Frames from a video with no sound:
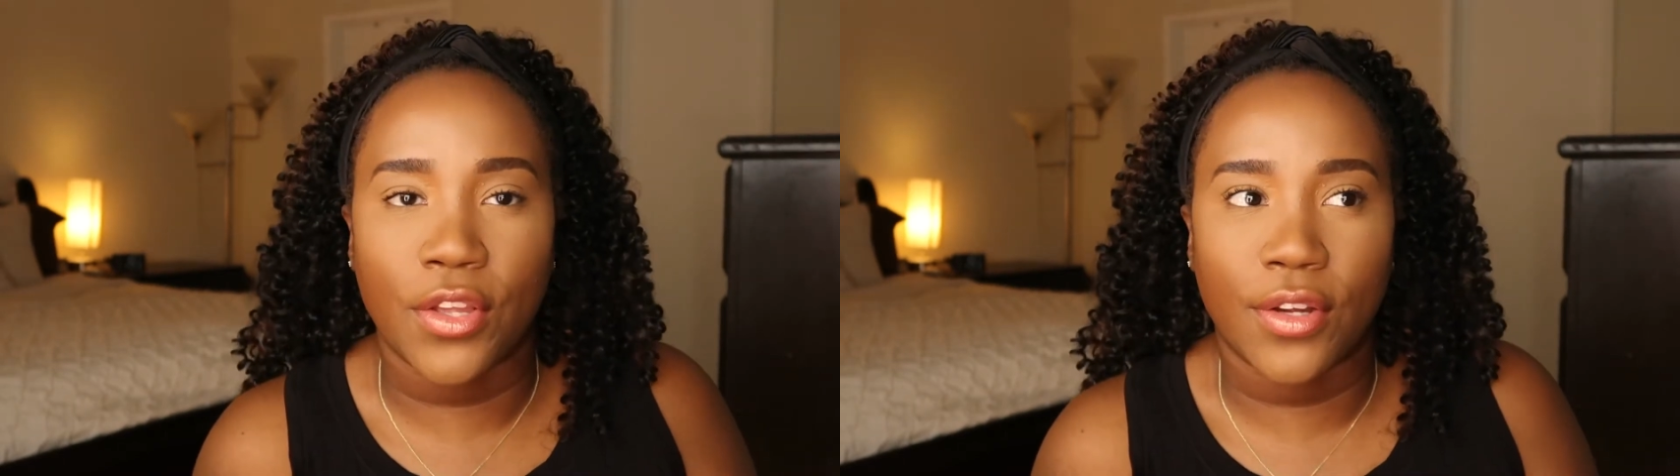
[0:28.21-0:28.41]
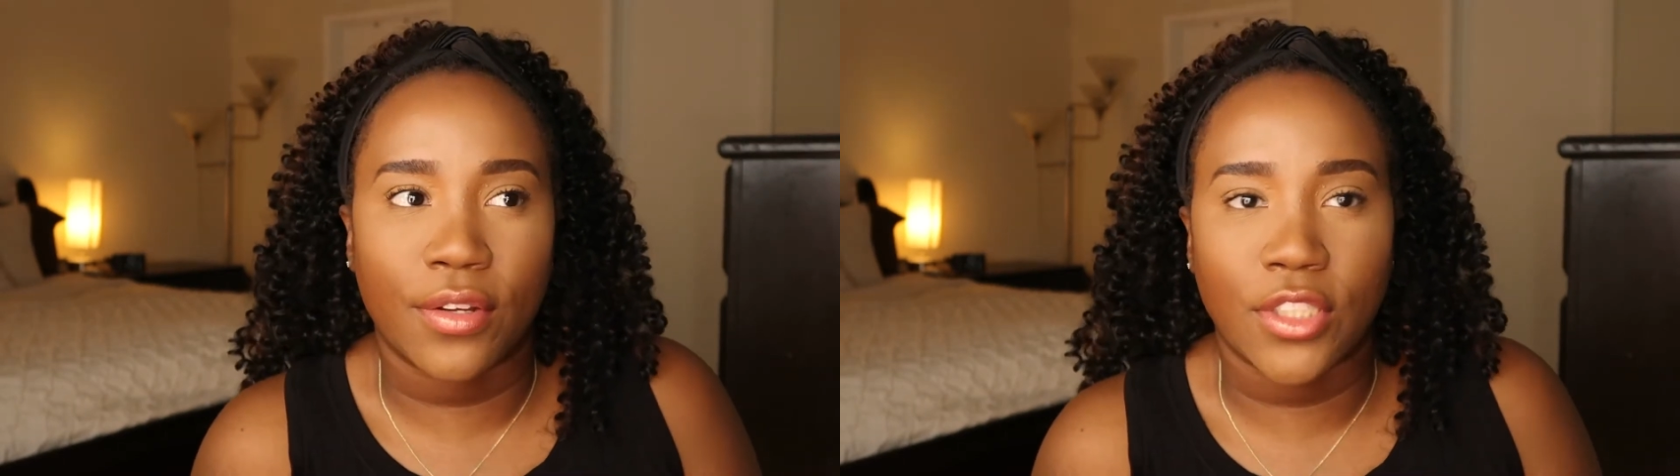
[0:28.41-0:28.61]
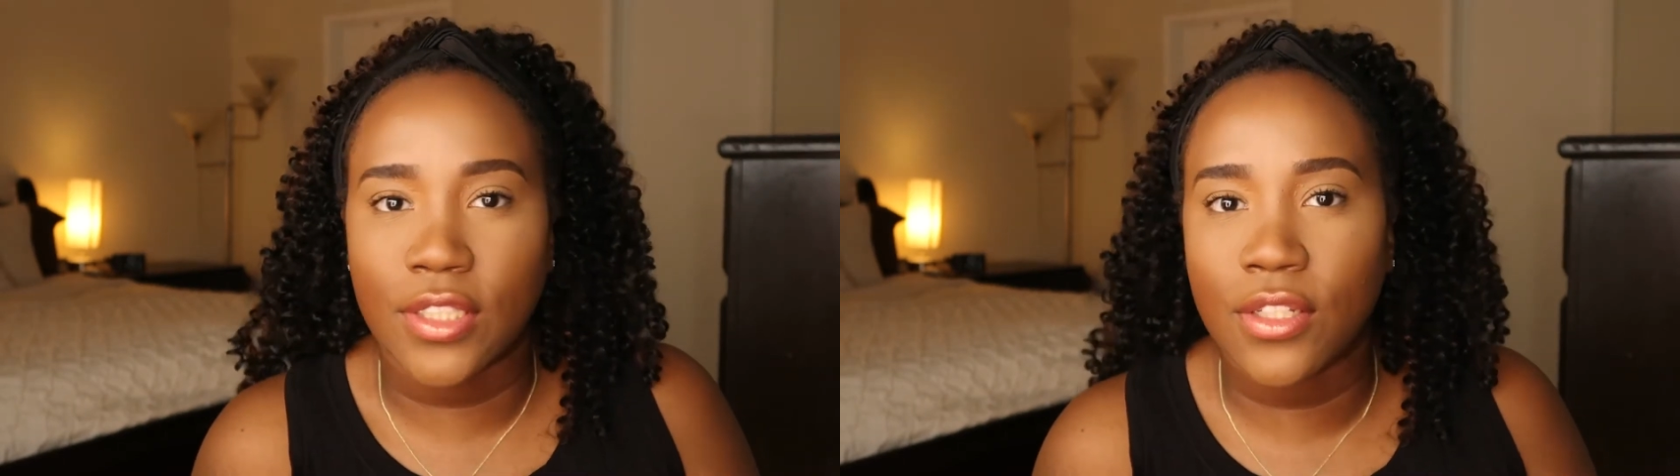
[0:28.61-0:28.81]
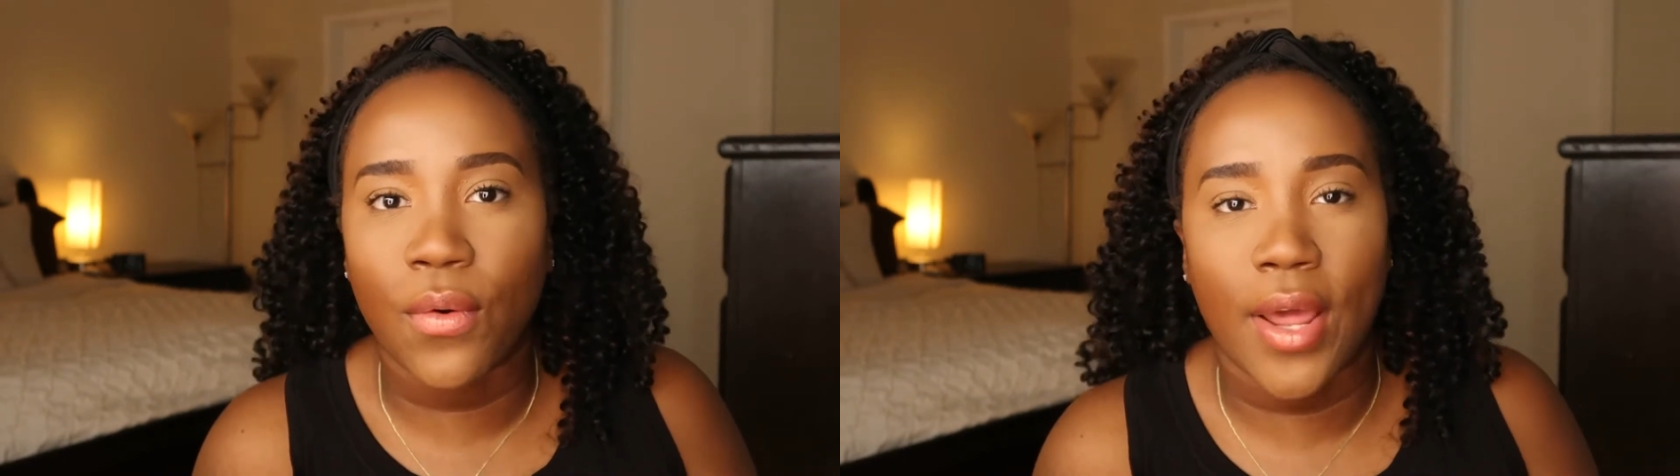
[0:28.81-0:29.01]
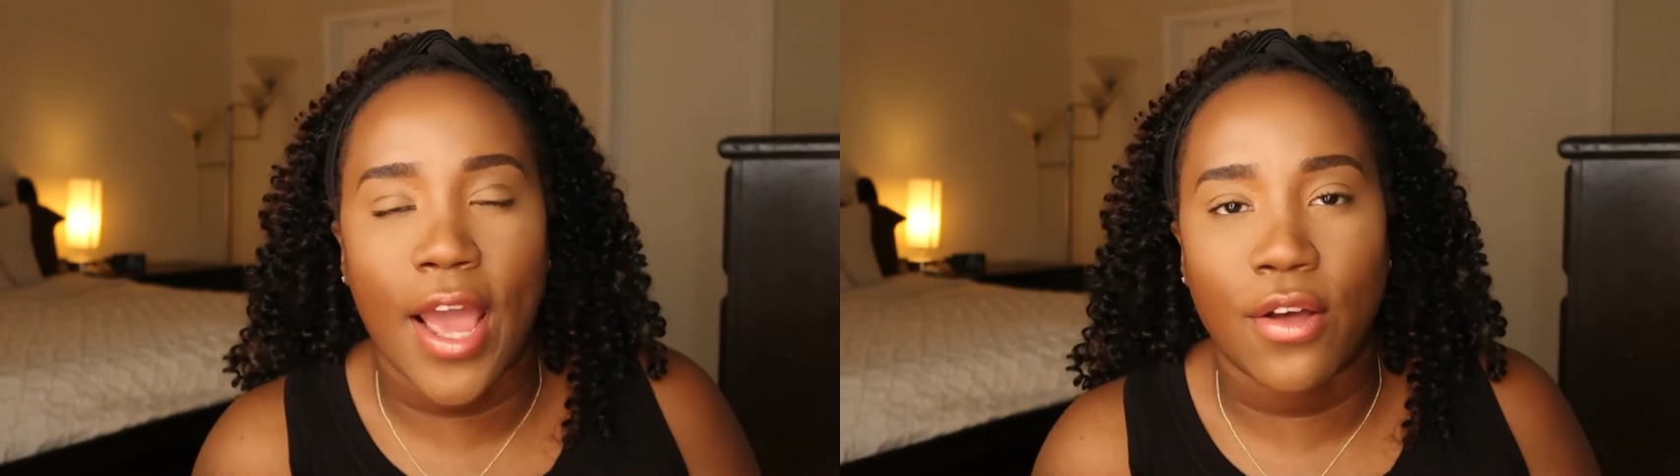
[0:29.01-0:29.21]
you're just
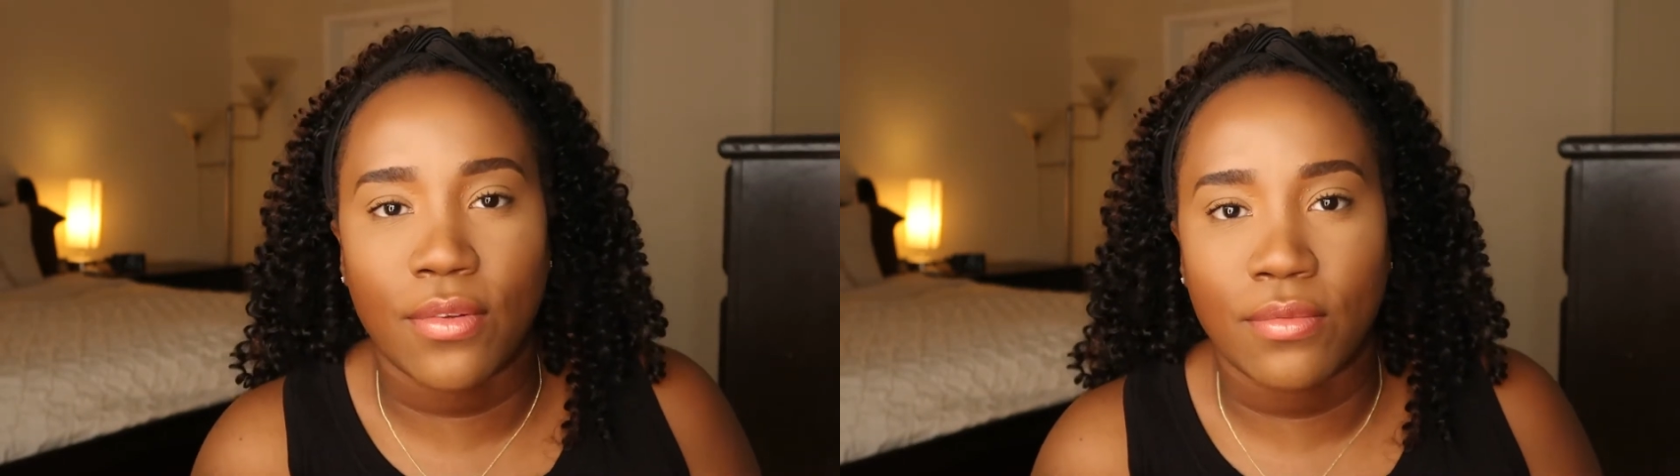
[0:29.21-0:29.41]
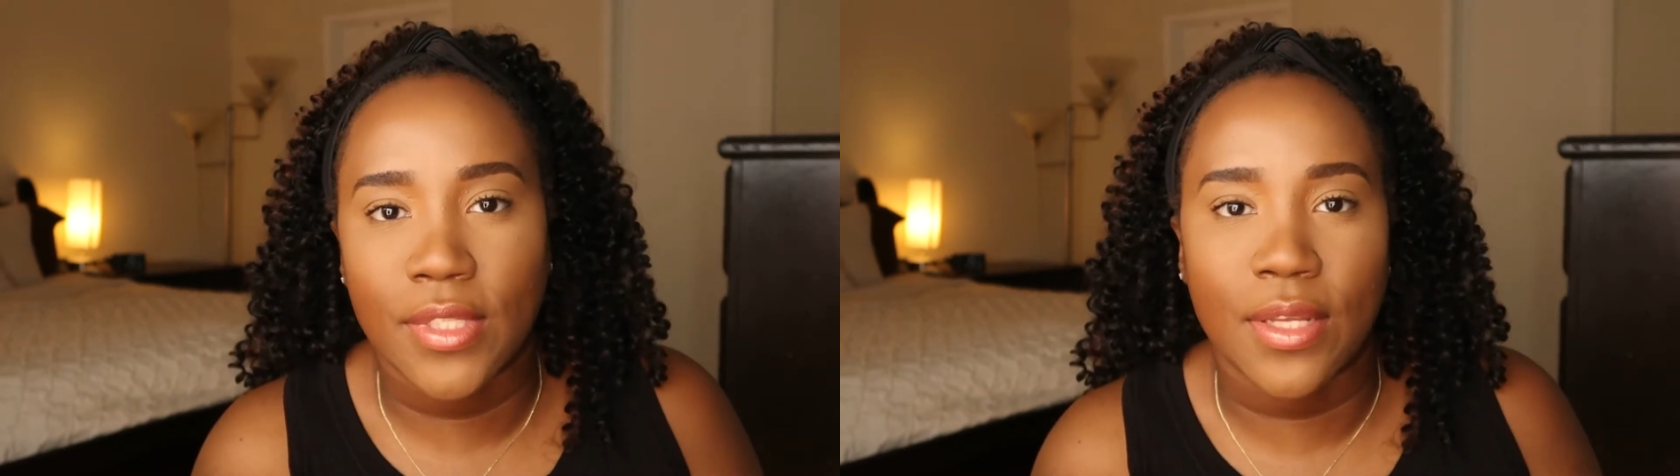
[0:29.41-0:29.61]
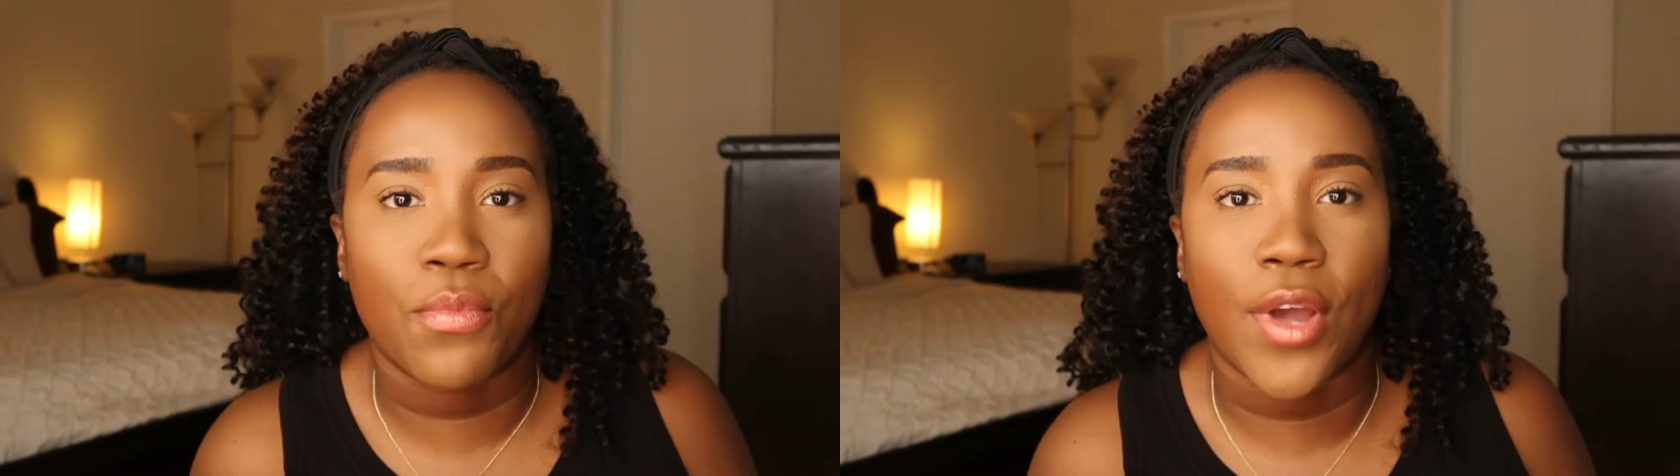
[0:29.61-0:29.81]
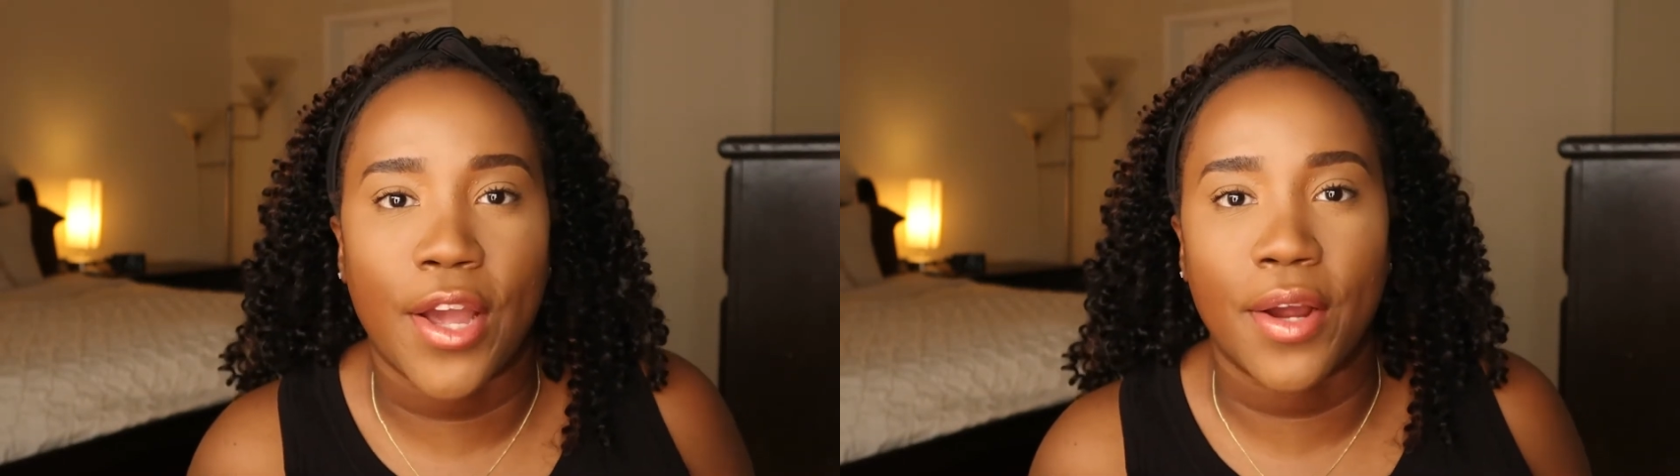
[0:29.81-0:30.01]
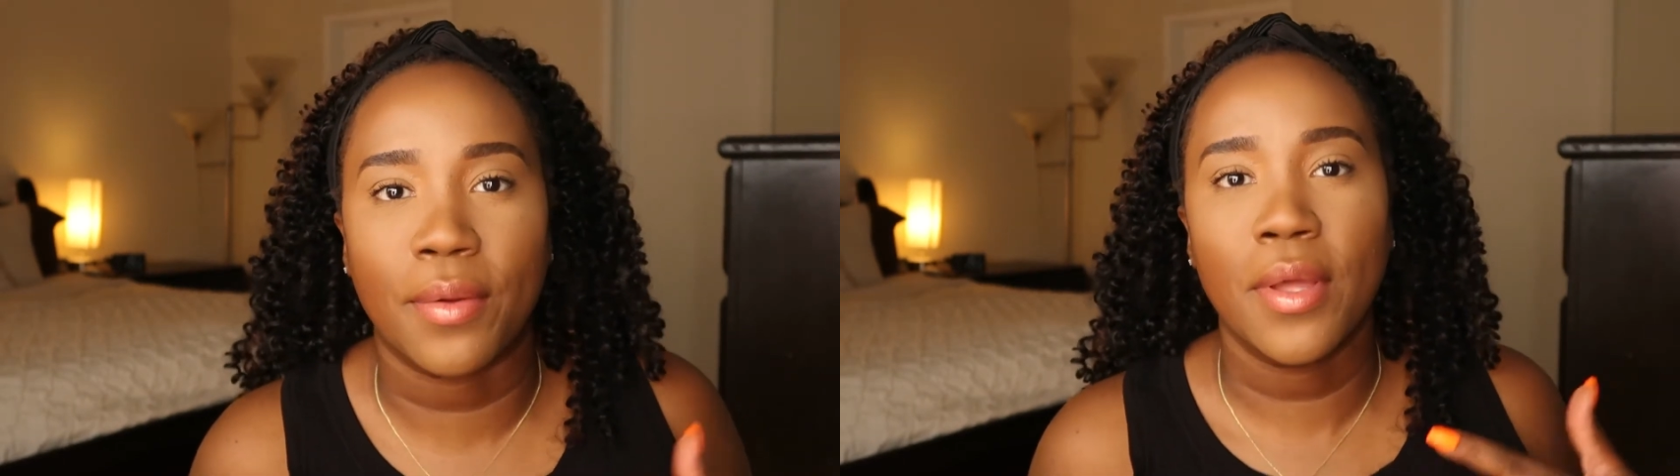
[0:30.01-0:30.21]
going out
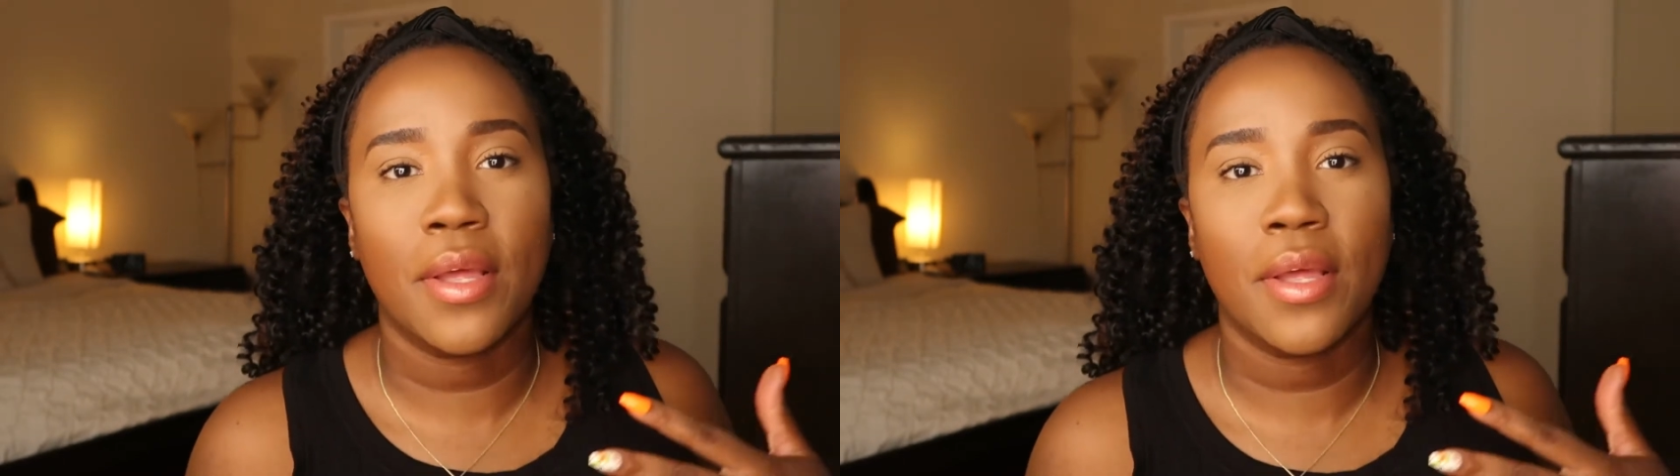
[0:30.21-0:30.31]
somewhere,